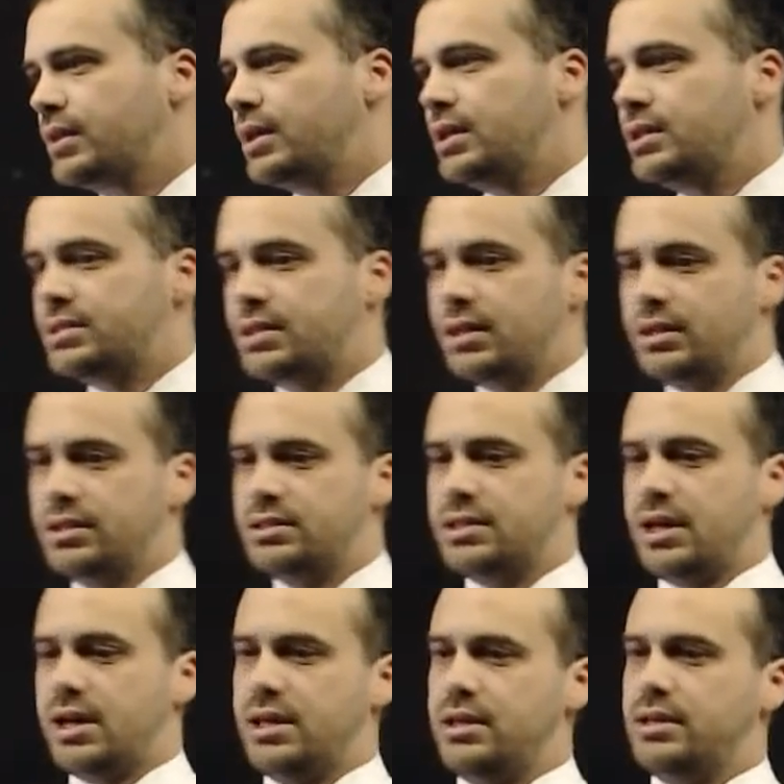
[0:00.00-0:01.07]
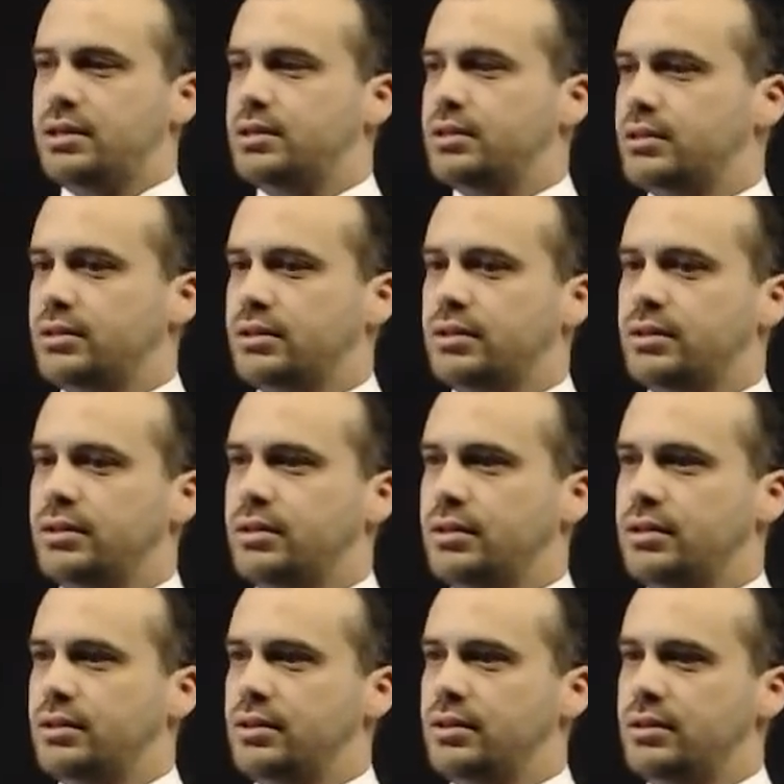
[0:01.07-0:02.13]
It's going to take
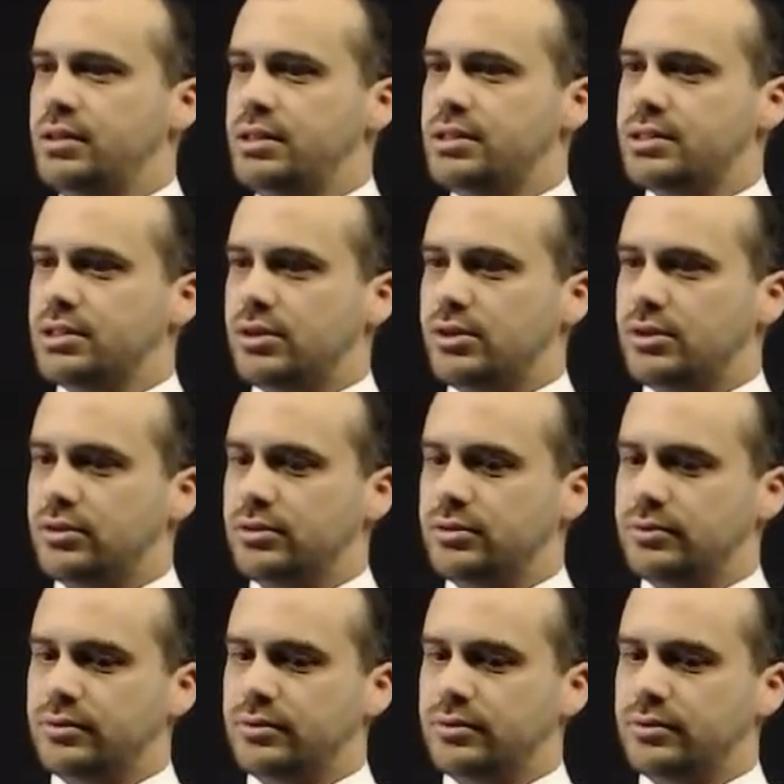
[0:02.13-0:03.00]
this long.